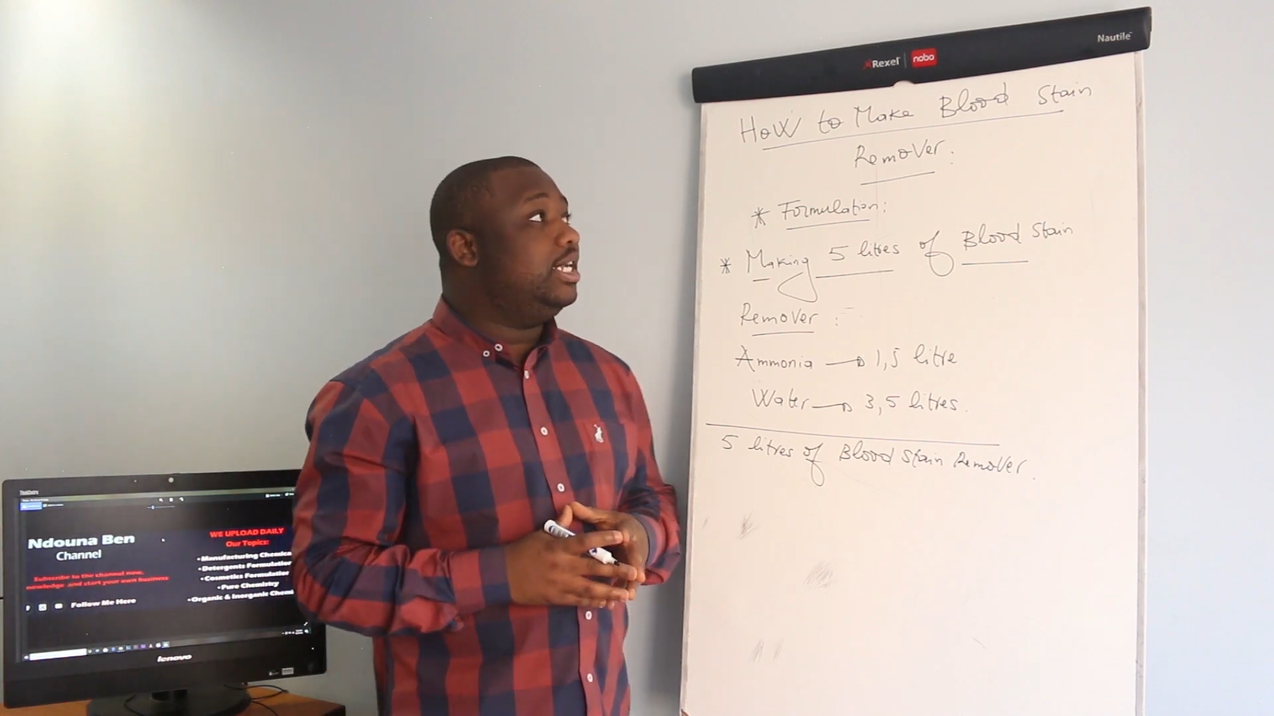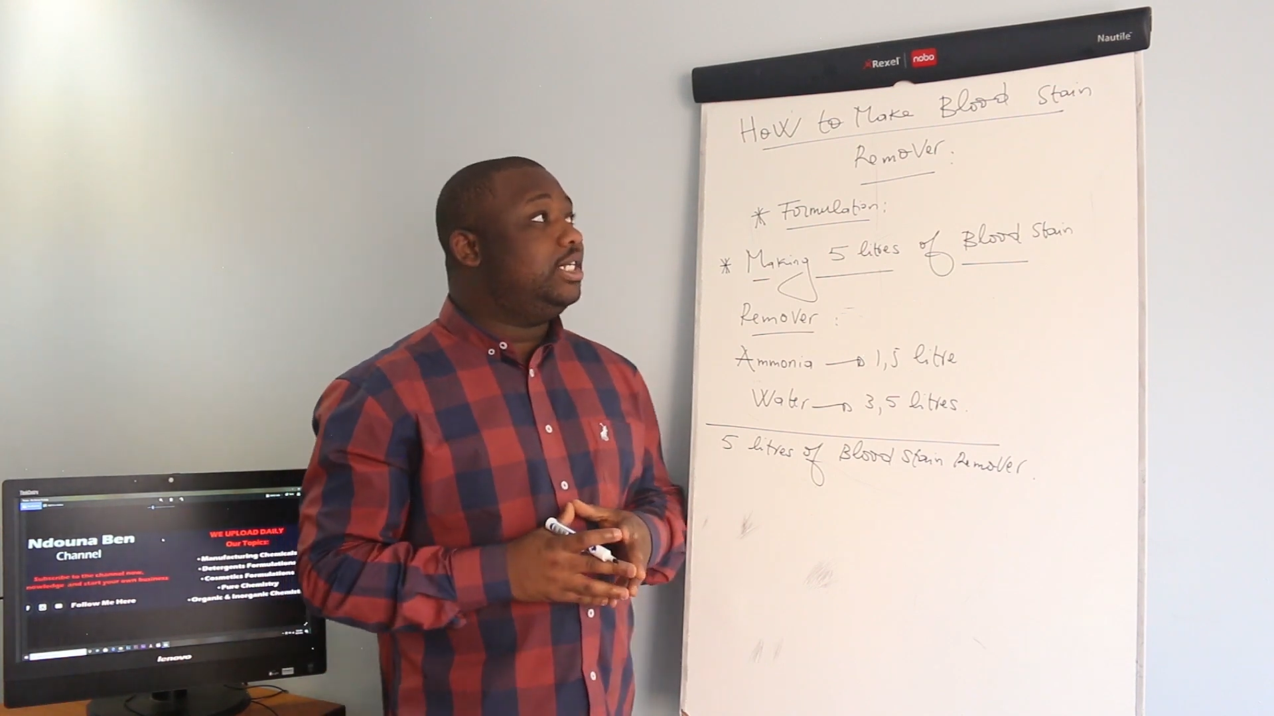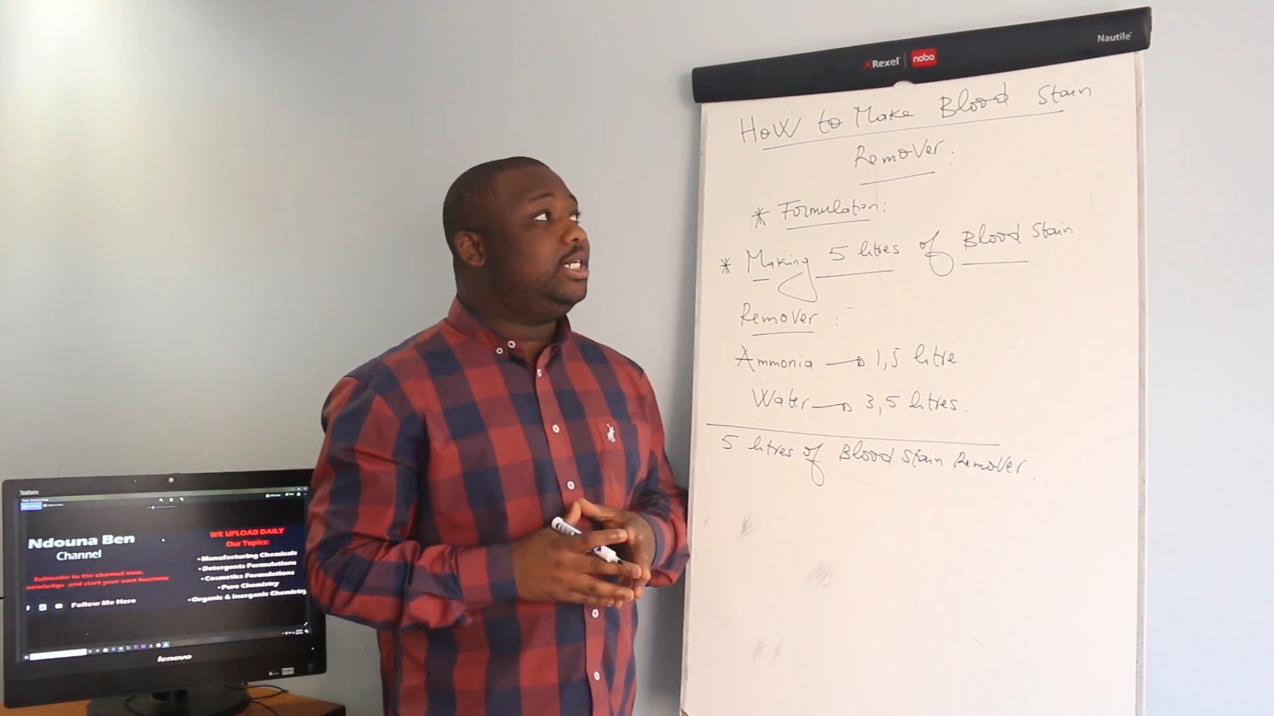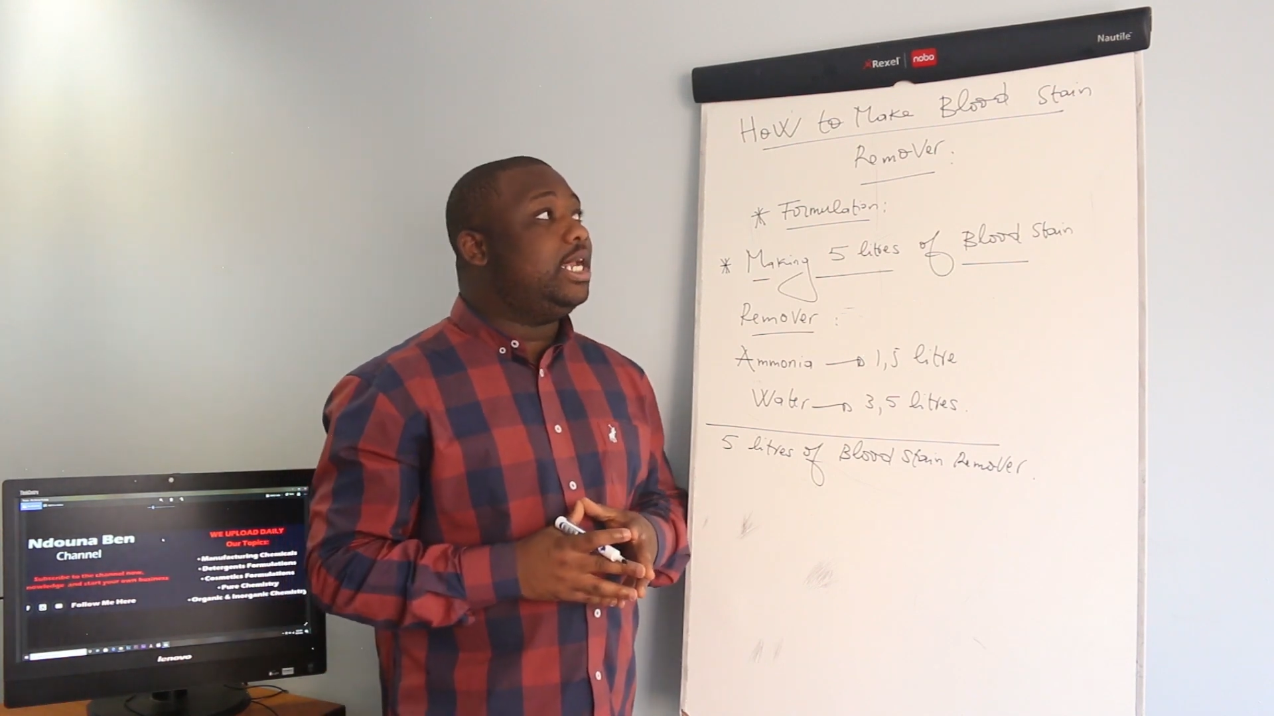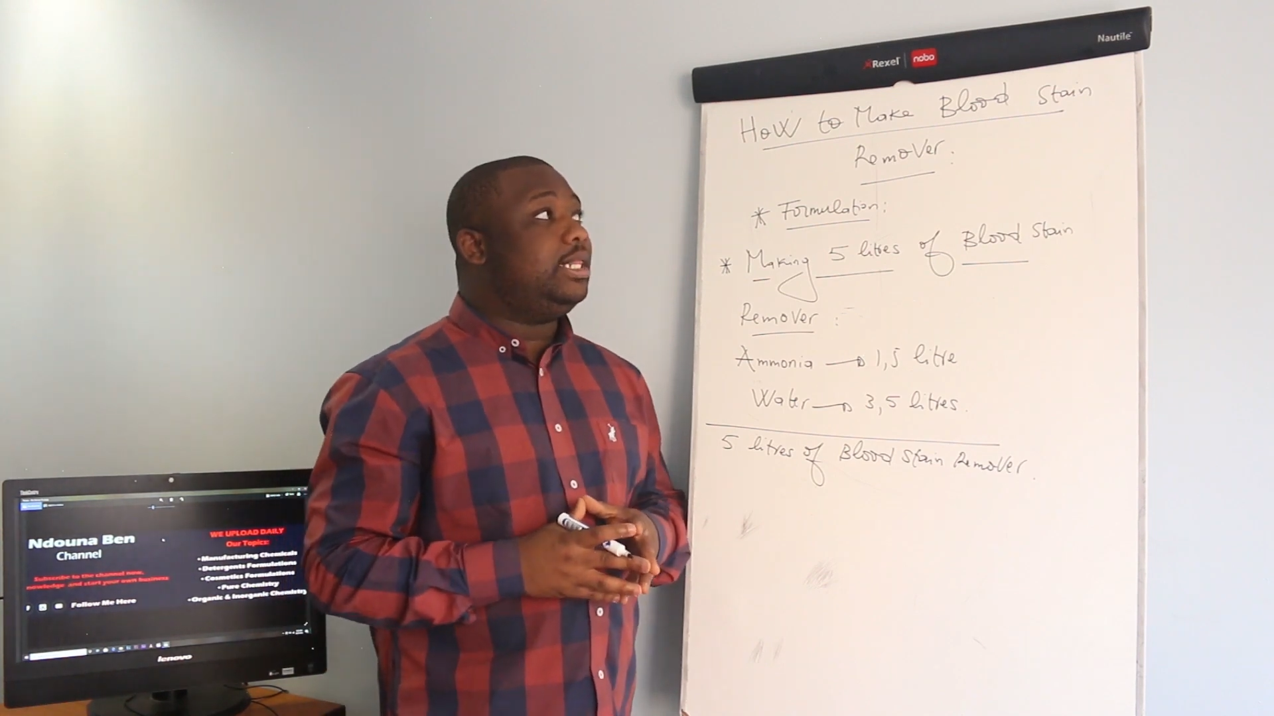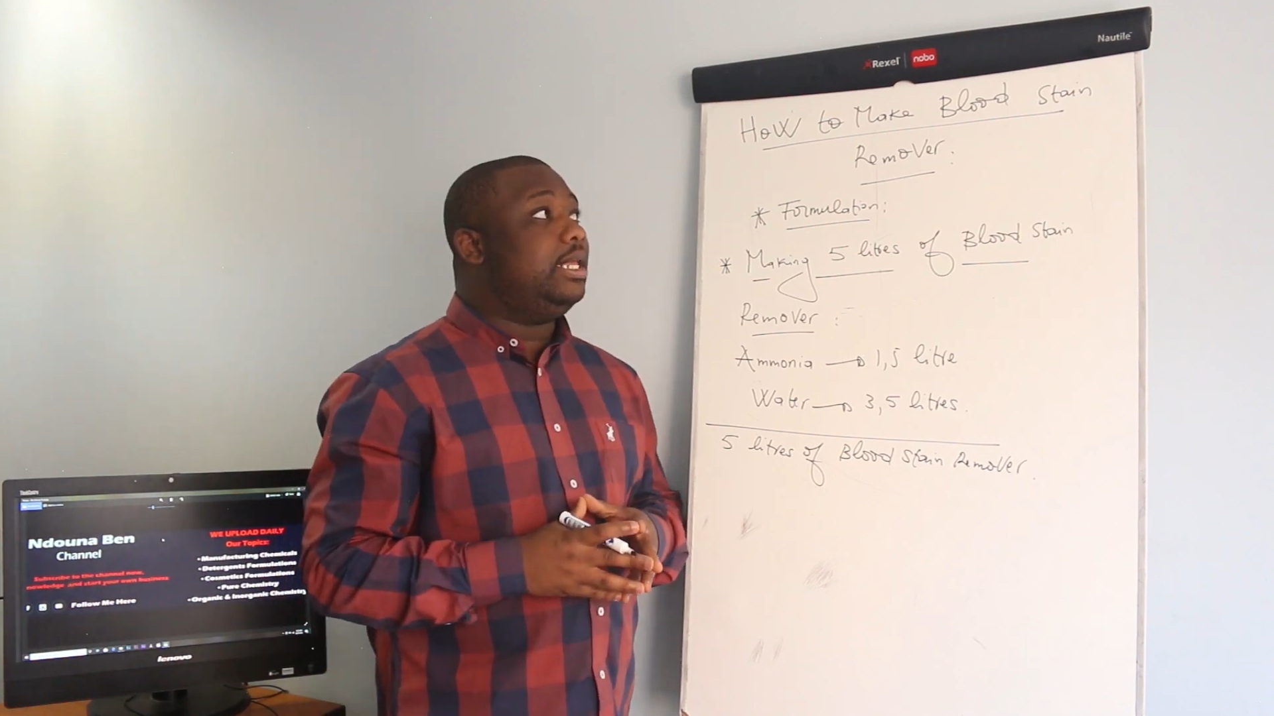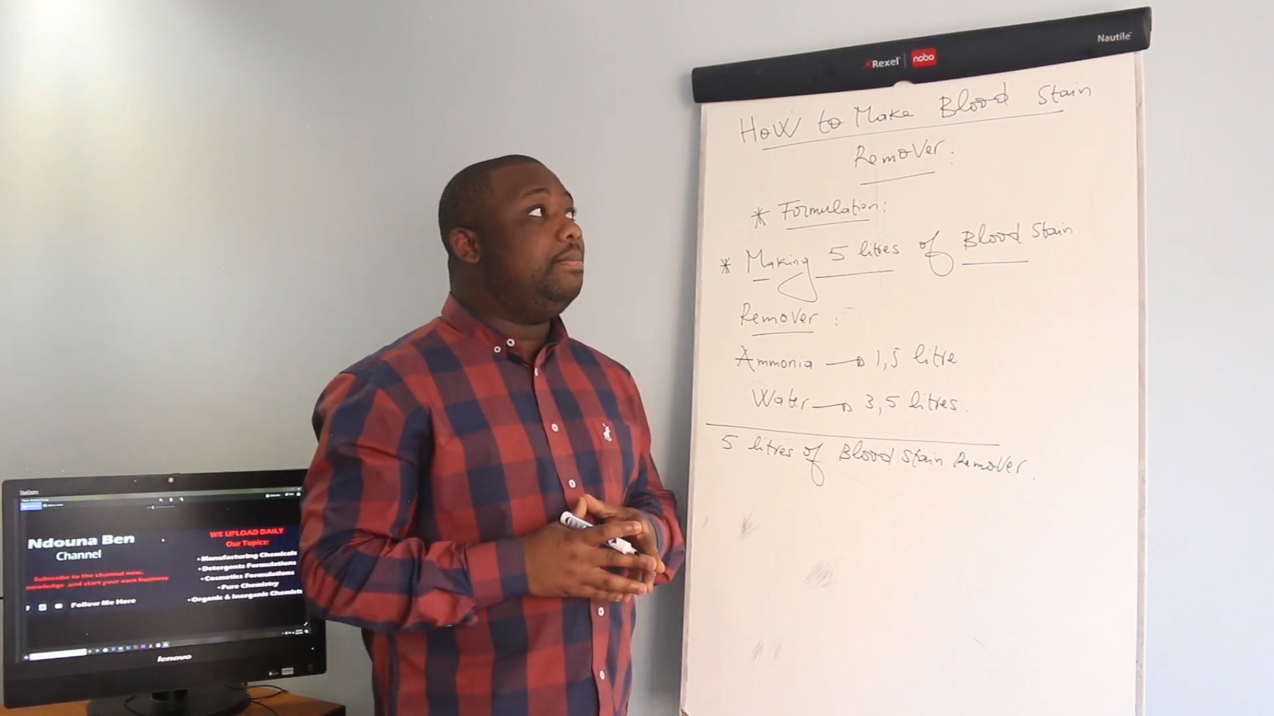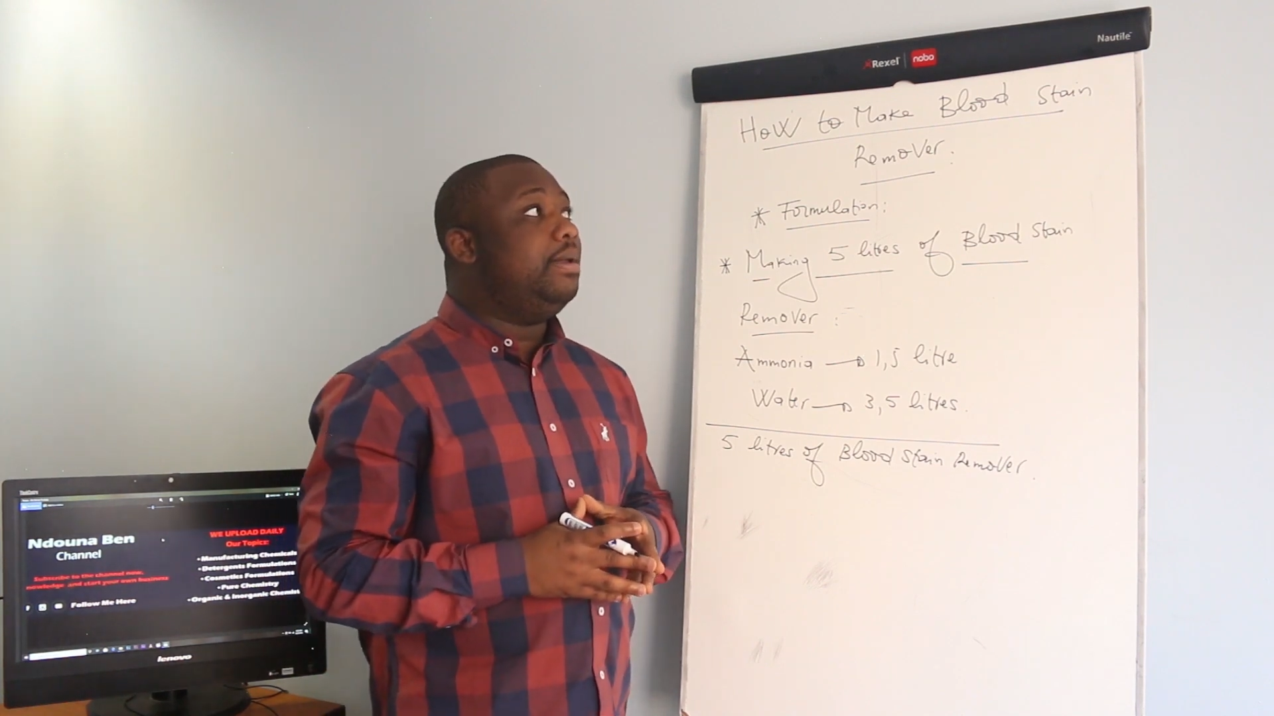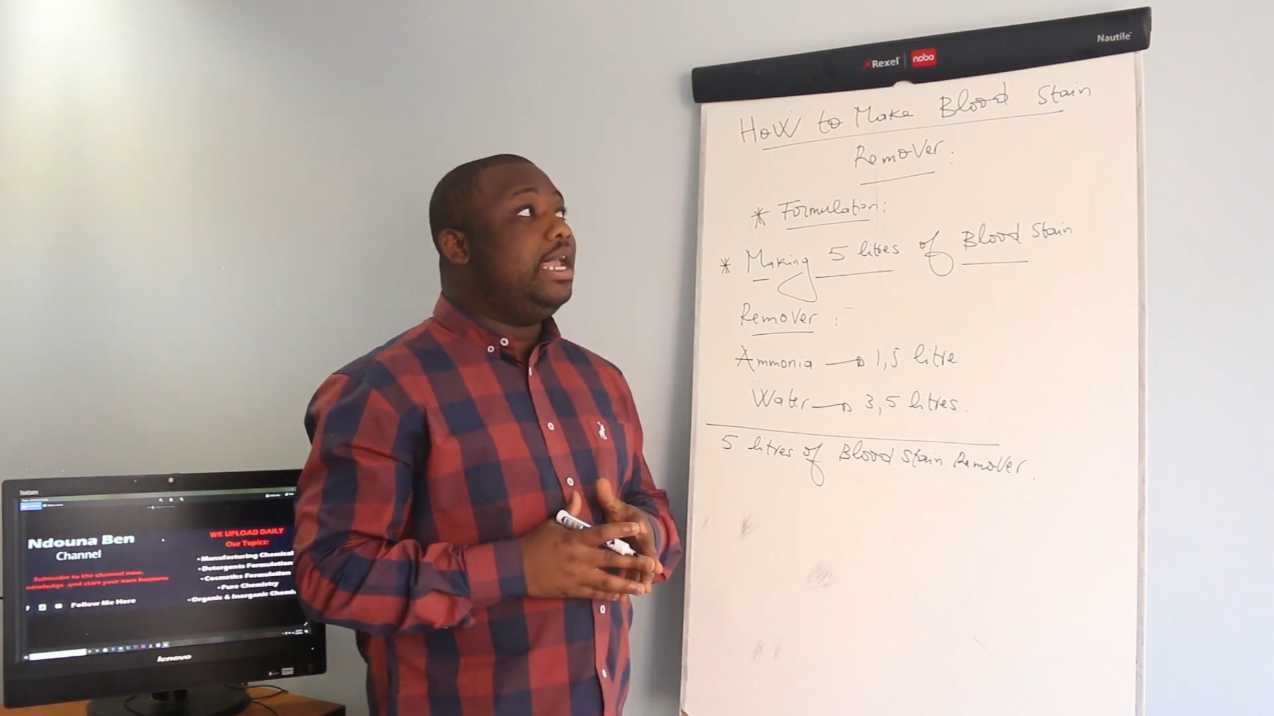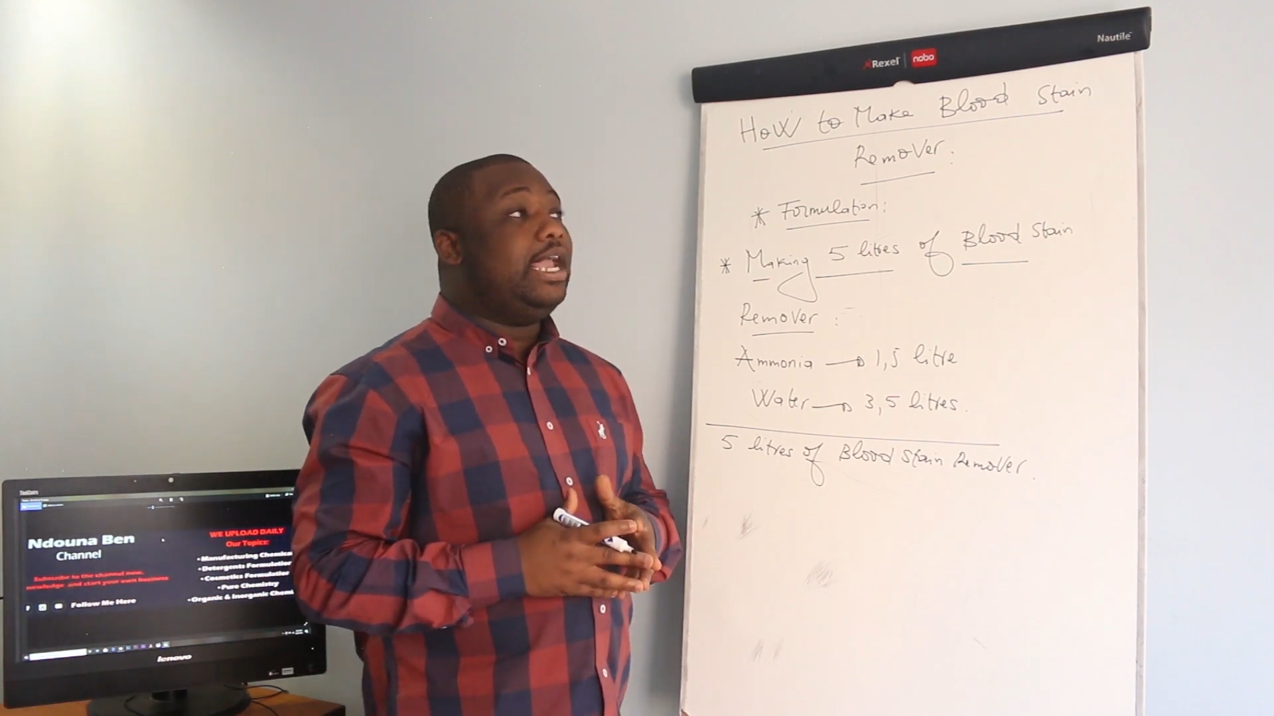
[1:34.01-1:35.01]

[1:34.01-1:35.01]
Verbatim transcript: share them,